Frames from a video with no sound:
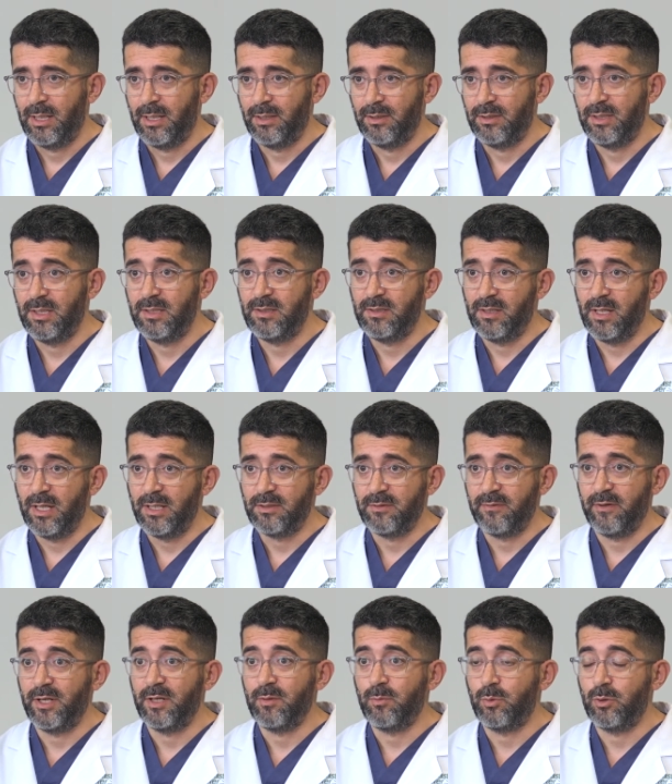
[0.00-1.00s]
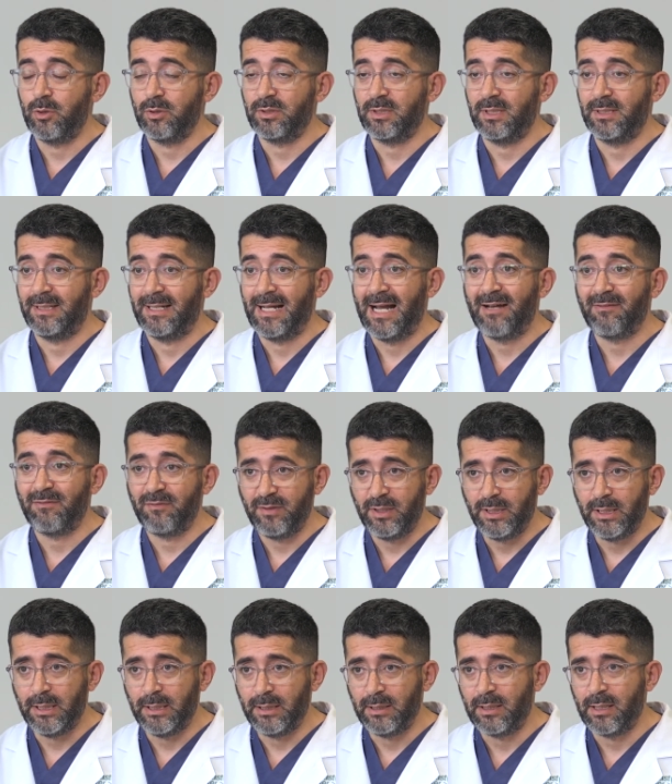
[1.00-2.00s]
These days, very important,
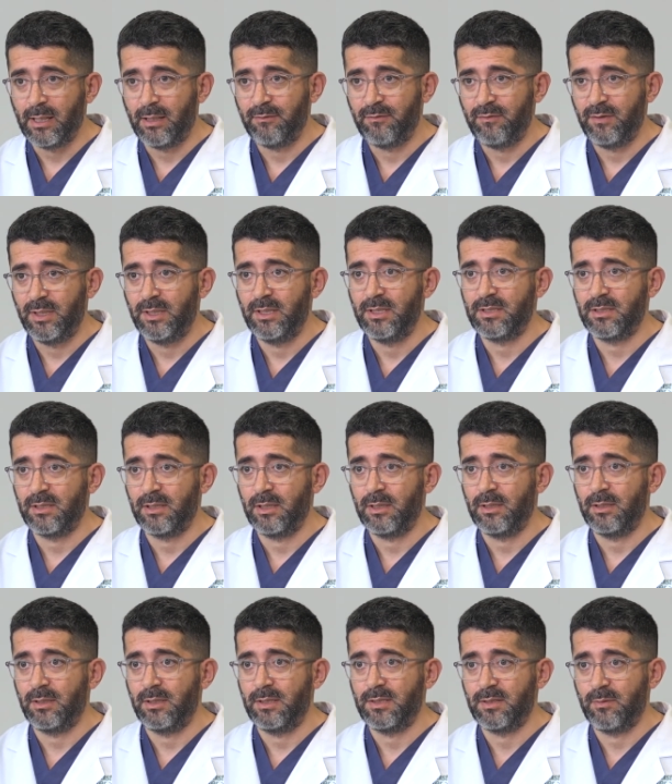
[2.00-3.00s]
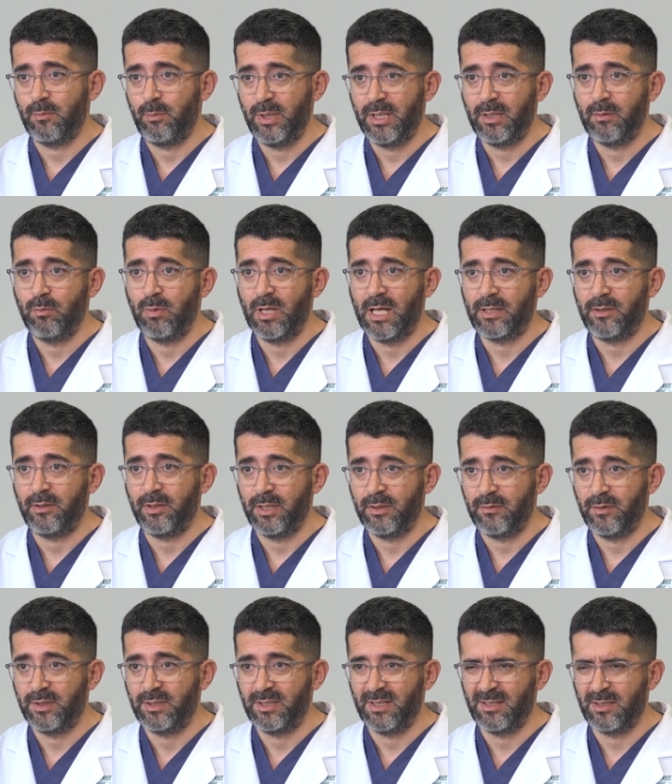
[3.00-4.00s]
caffeine. Caffeine is a big bladder
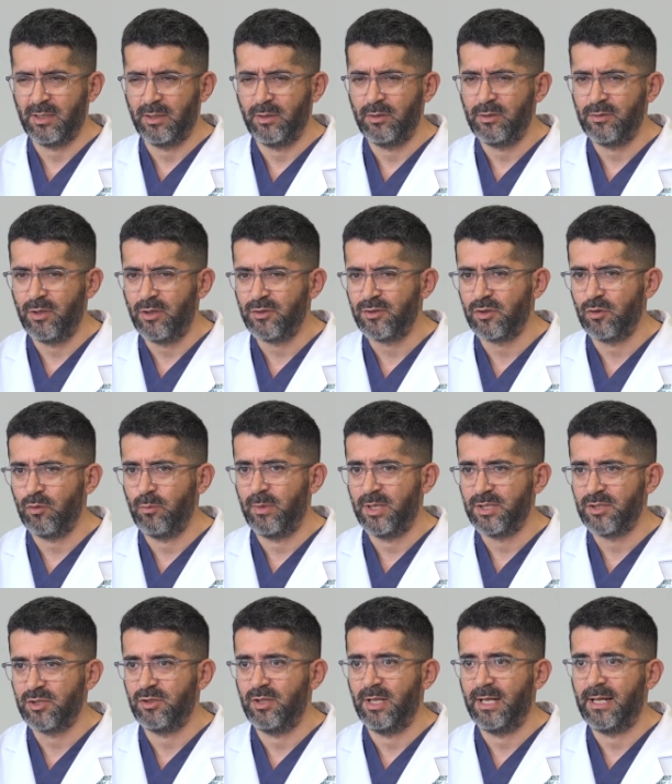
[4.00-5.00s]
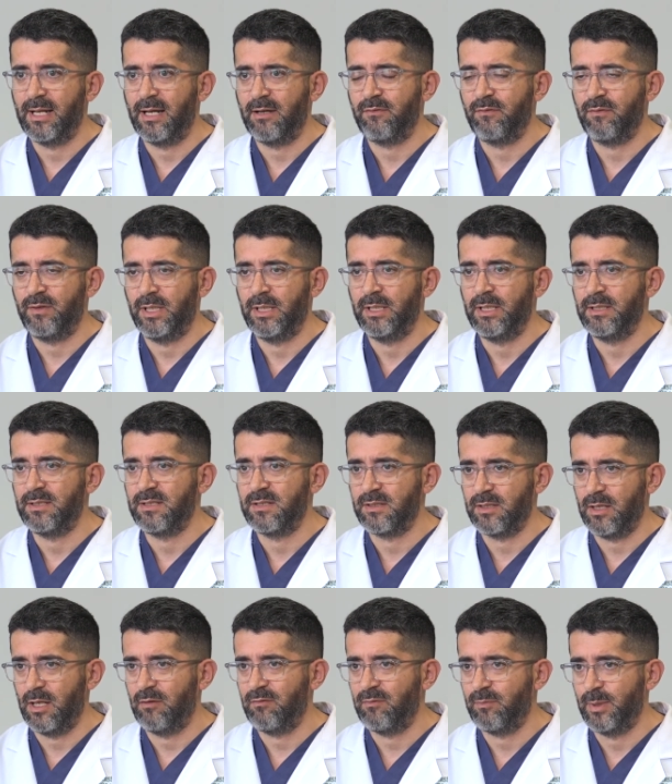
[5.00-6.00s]
irritant. Not so much the caffeine
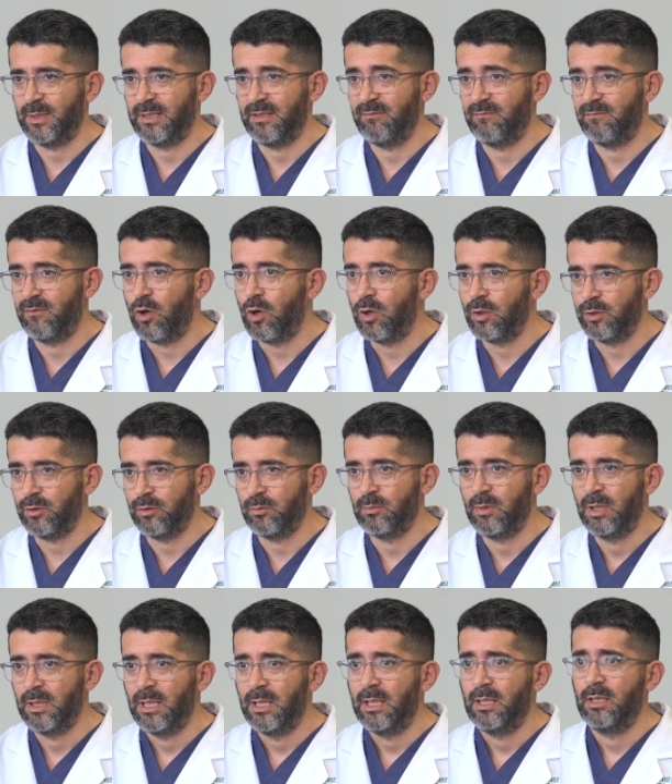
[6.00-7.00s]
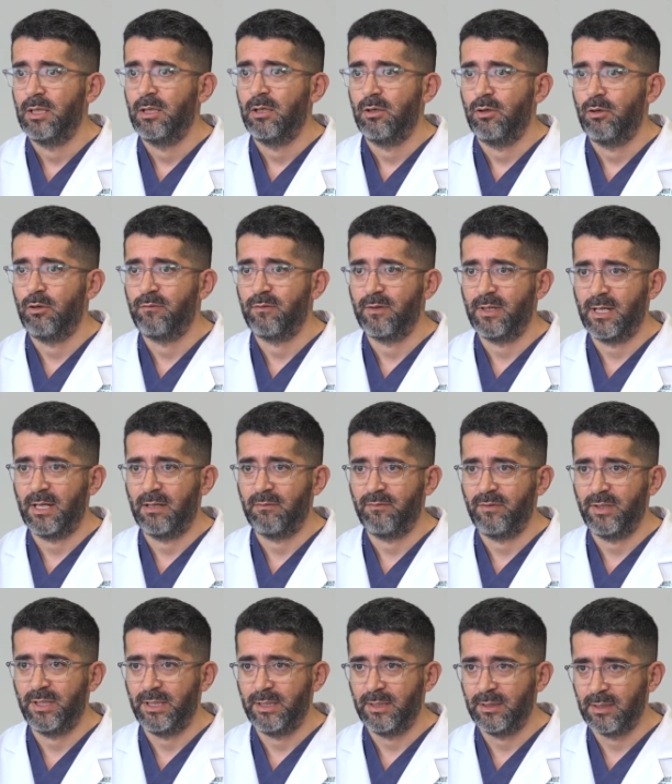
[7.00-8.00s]
itself, but the volume of
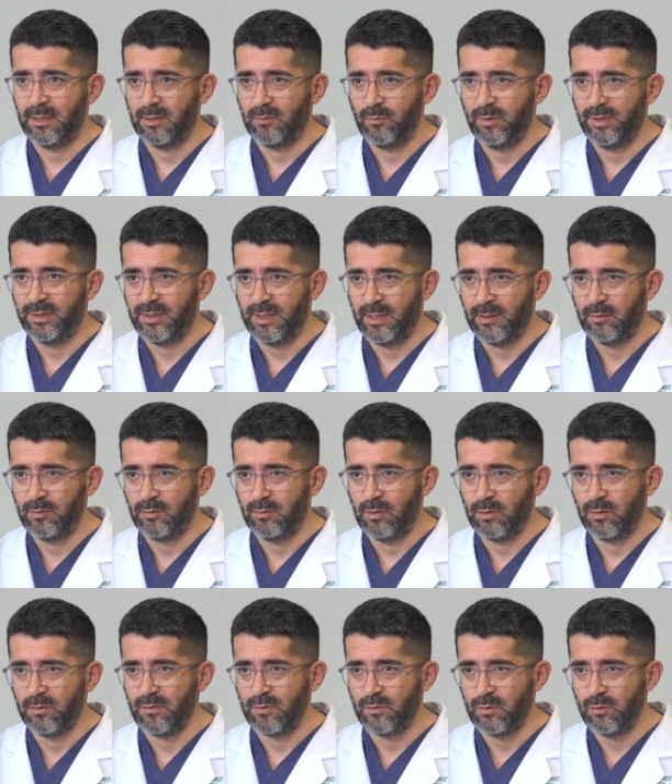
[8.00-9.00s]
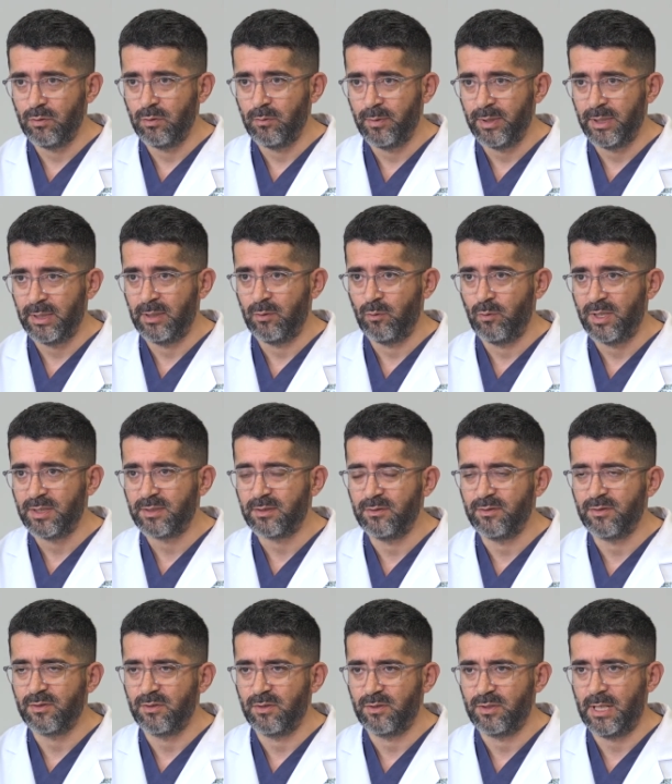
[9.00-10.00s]
caffeine that we tend to consume in the
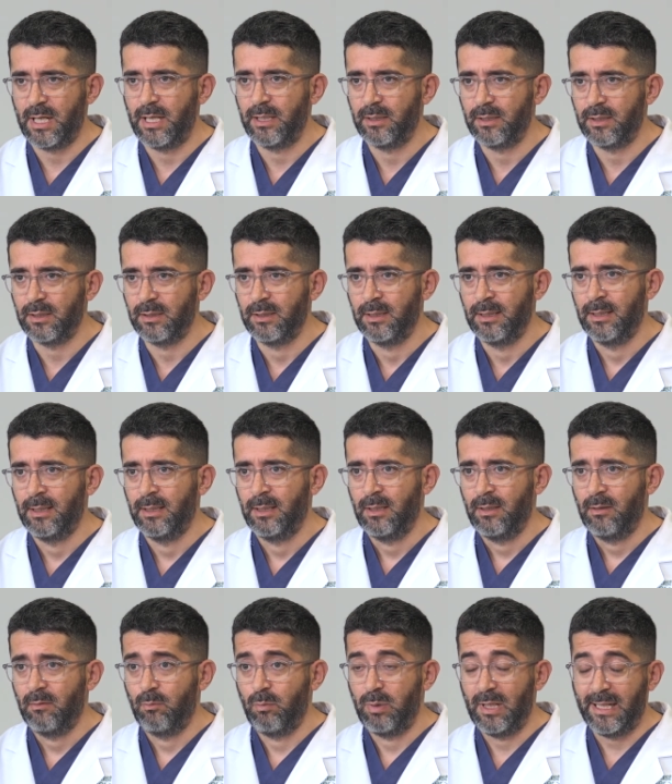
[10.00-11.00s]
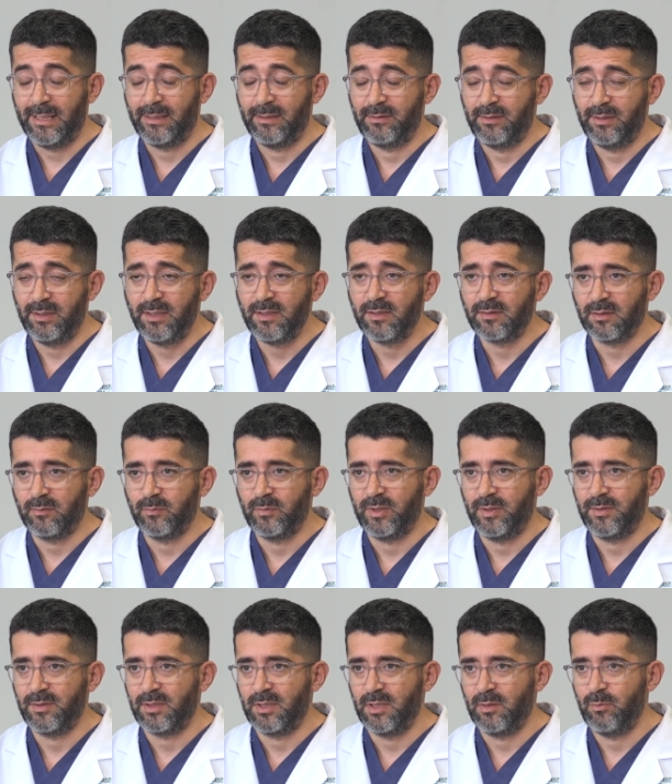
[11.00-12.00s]
Western society. Black tea
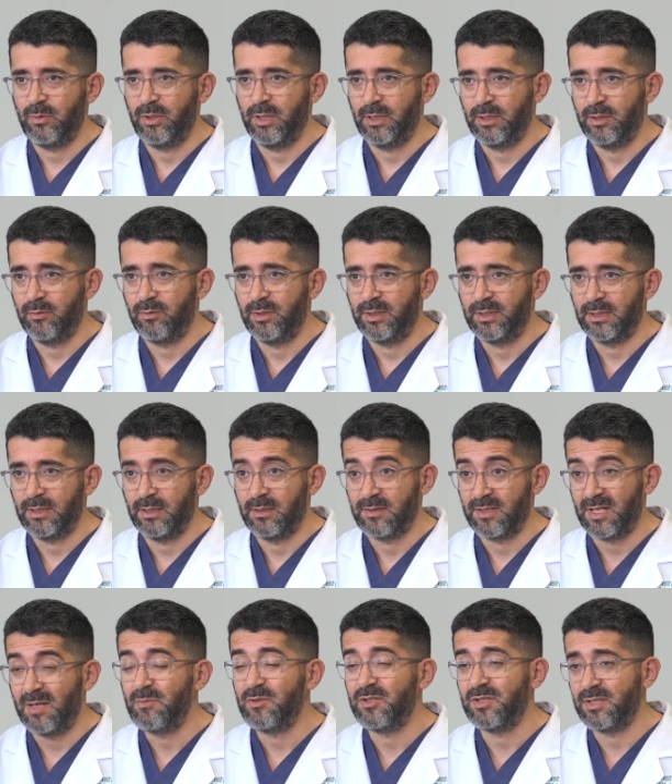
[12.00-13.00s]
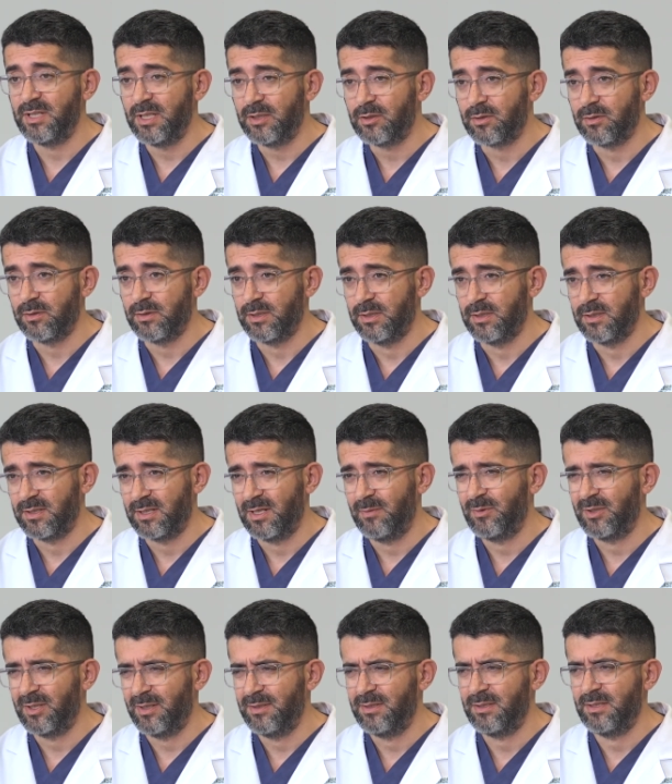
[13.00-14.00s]
sometimes can be an irritant. Some citruses,
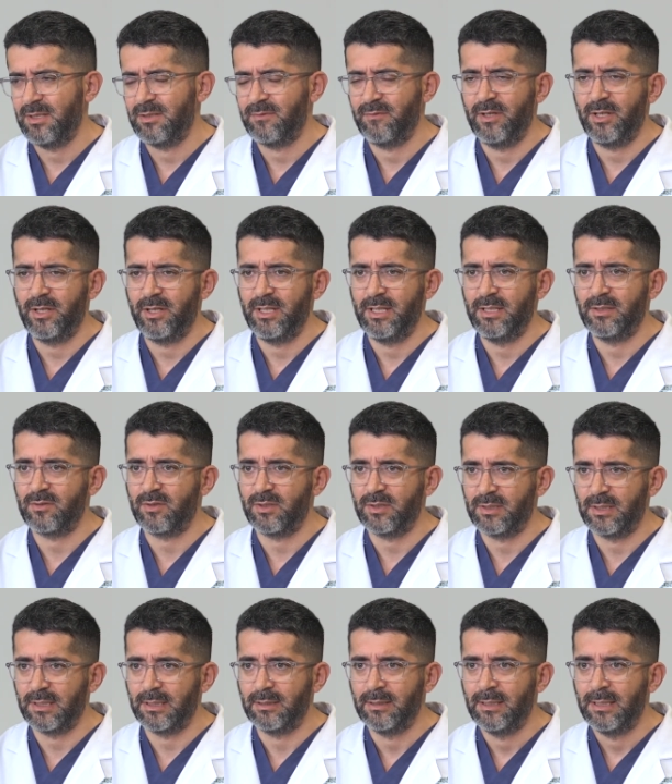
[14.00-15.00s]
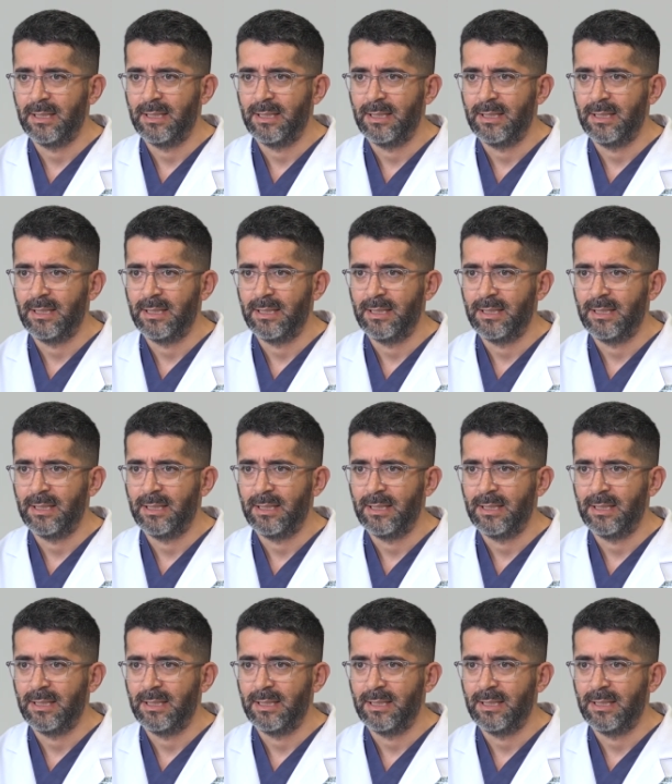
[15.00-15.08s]
sometimes it's very interesting,